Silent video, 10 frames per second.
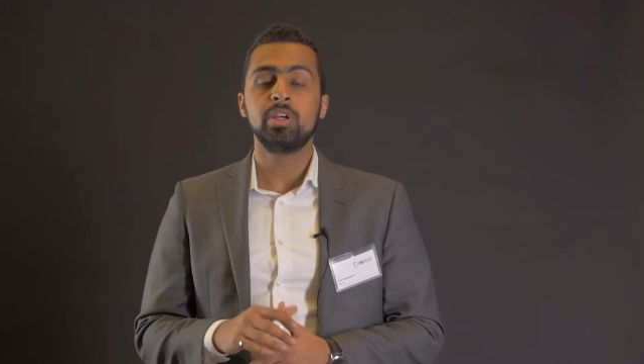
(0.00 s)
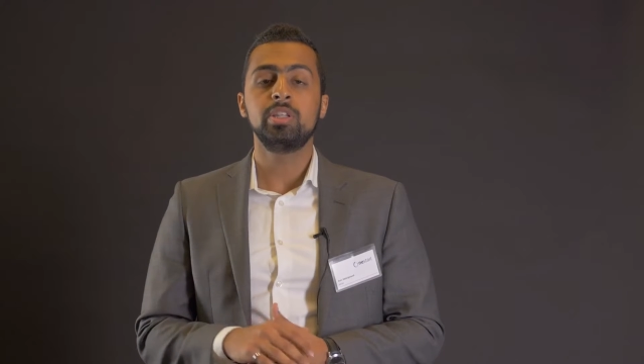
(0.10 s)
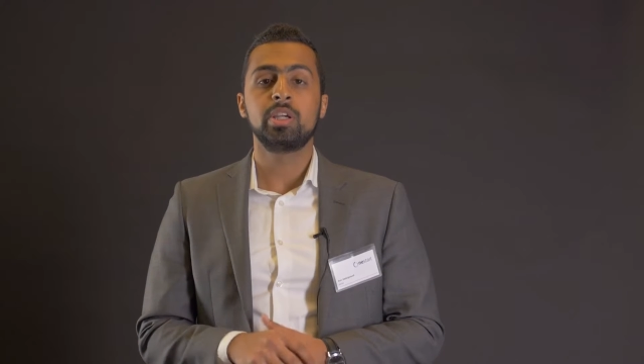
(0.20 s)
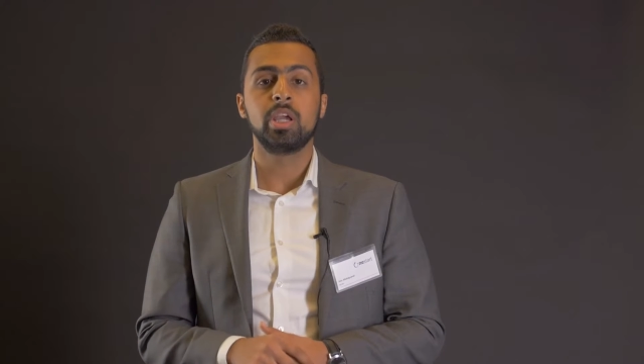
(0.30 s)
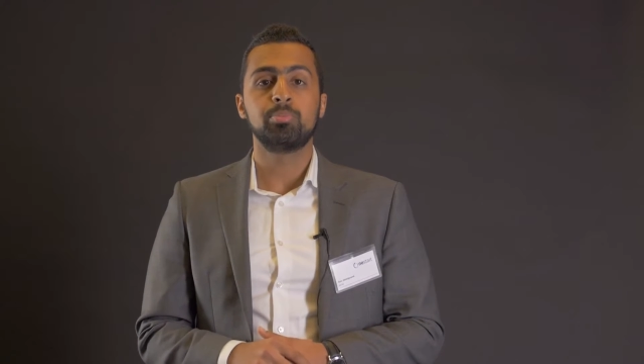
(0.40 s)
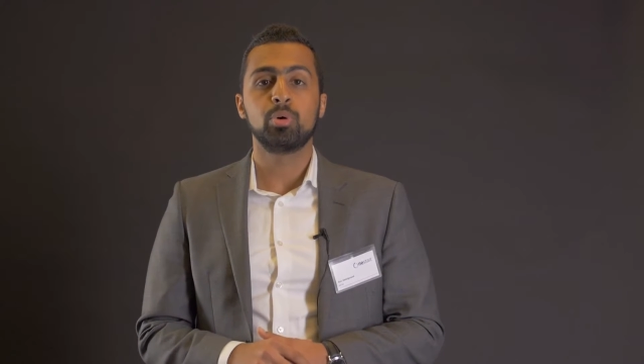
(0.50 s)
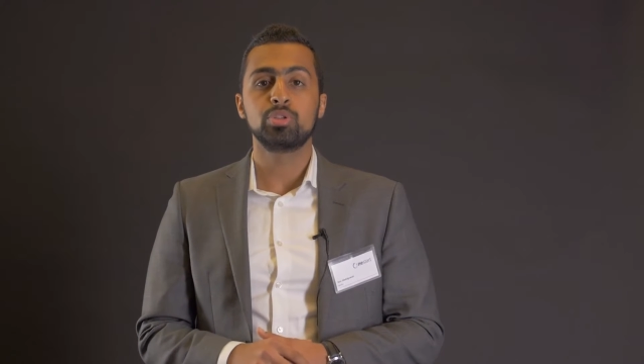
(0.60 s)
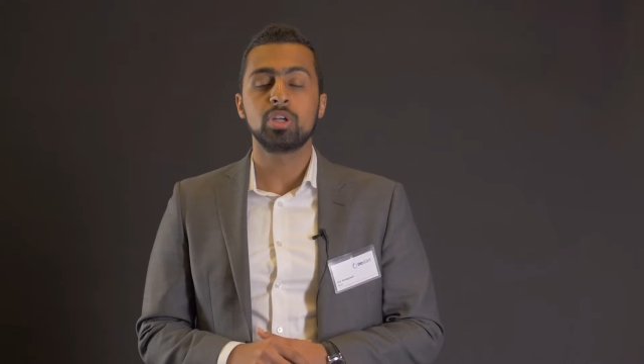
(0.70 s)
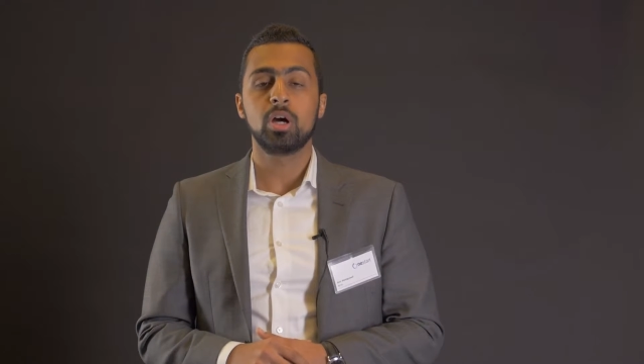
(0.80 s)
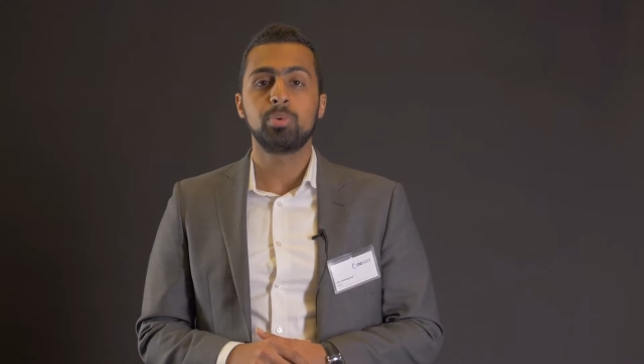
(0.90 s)
indicate
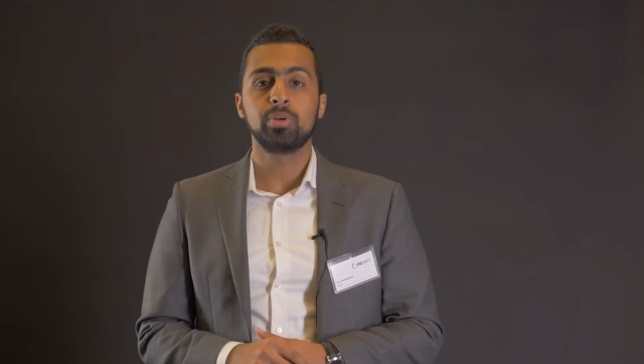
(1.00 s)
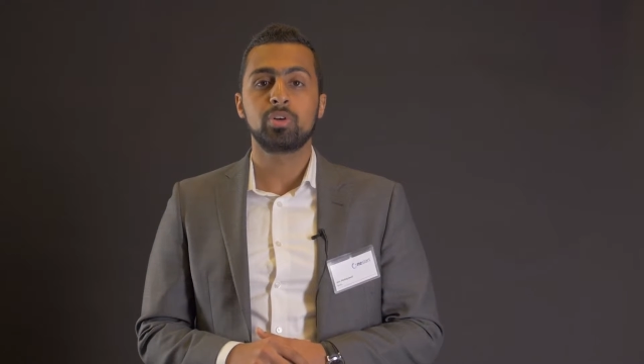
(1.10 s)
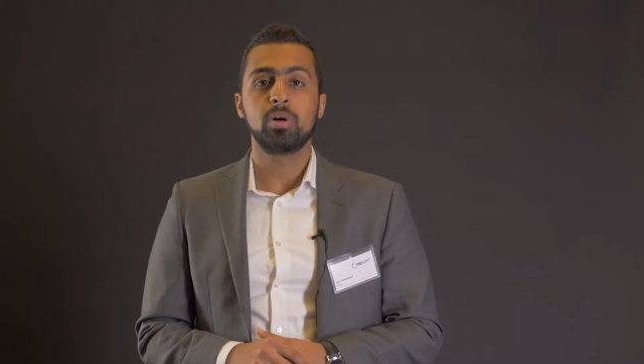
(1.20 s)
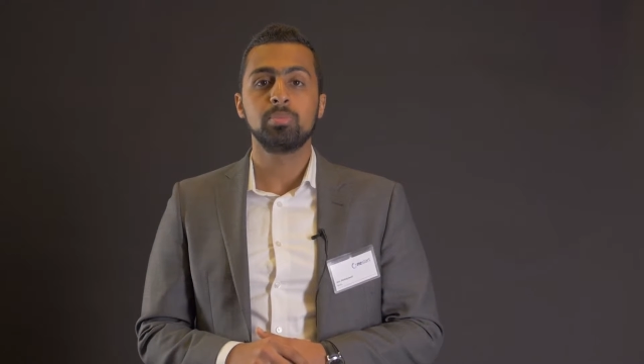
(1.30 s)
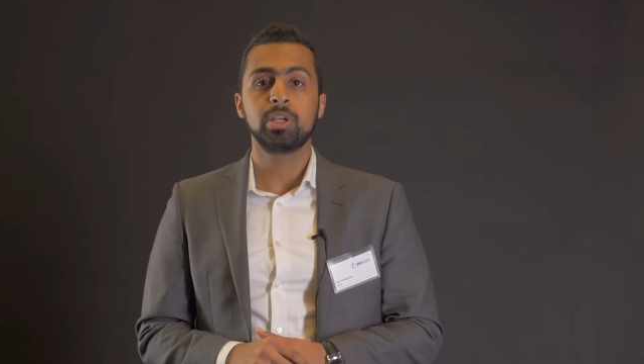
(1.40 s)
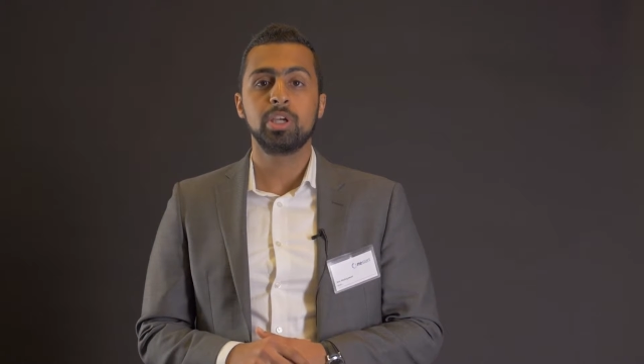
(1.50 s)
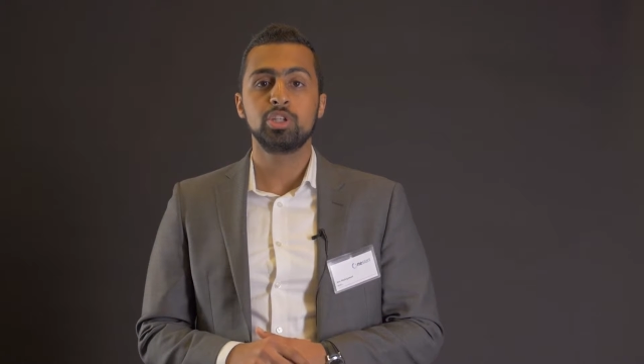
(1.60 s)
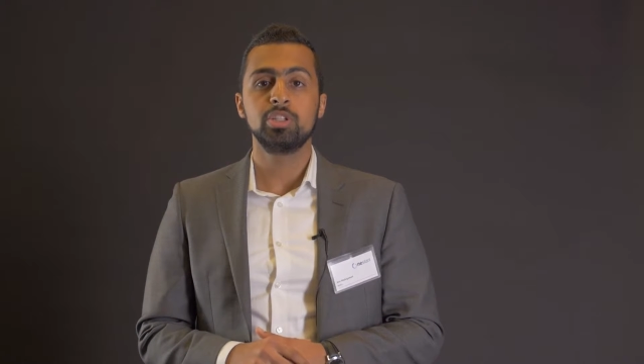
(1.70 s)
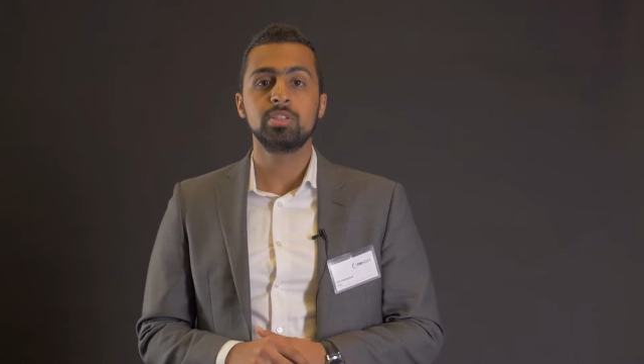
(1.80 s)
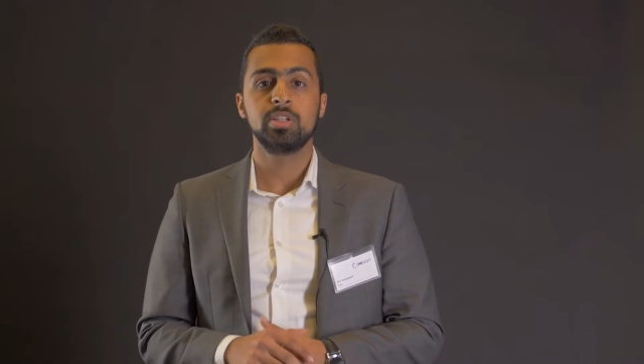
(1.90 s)
post-operative
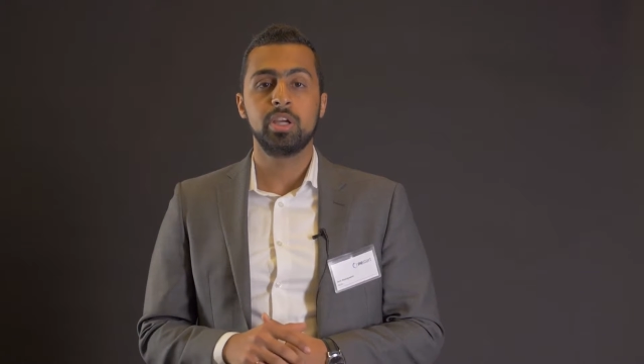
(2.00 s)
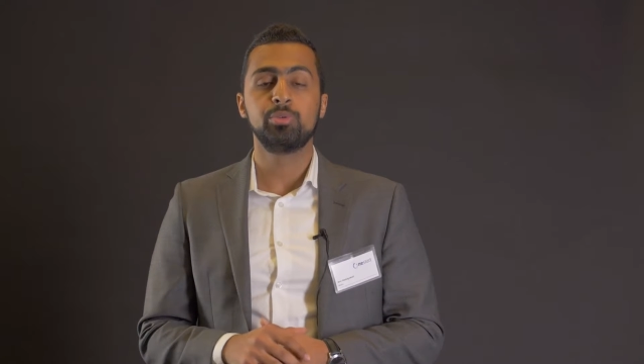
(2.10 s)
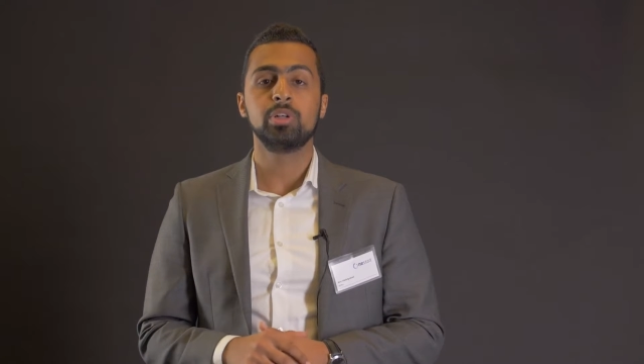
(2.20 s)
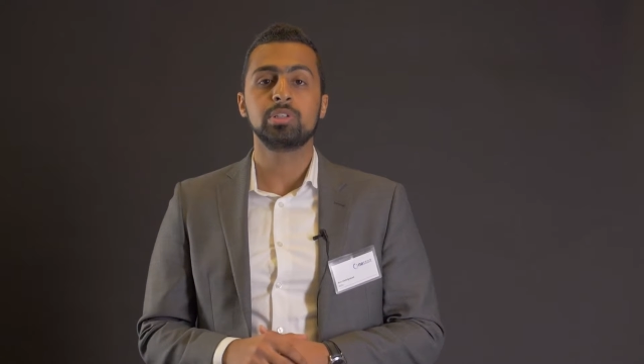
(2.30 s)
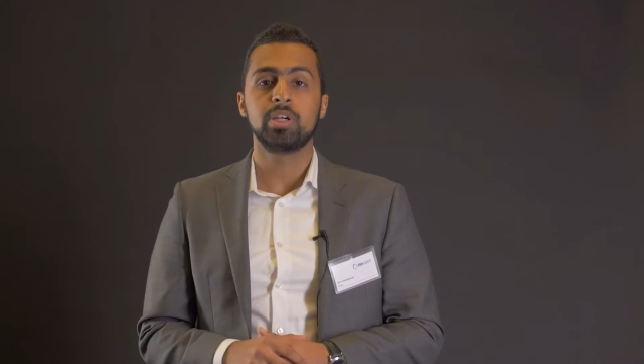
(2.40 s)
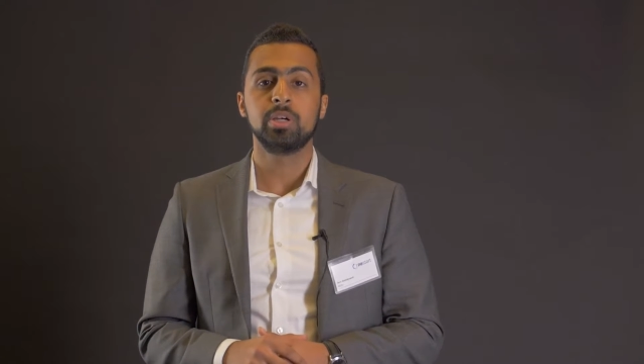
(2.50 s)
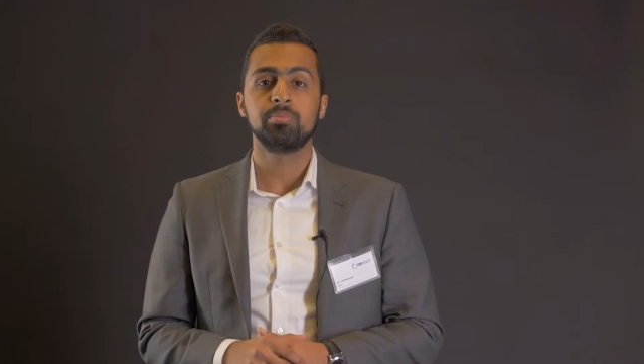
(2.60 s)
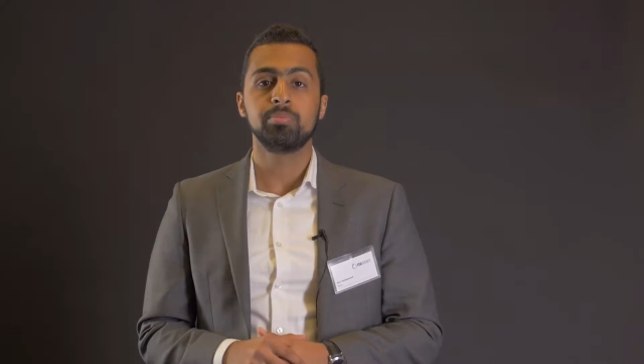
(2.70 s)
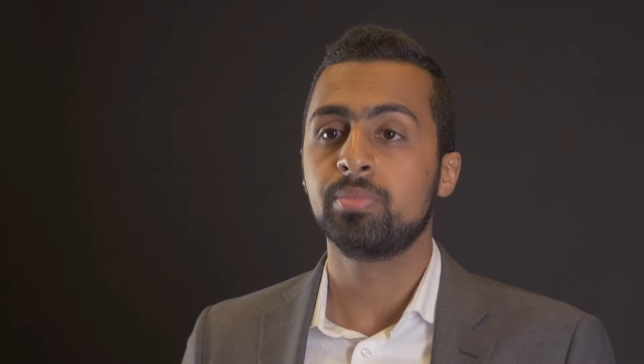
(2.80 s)
complications in real time.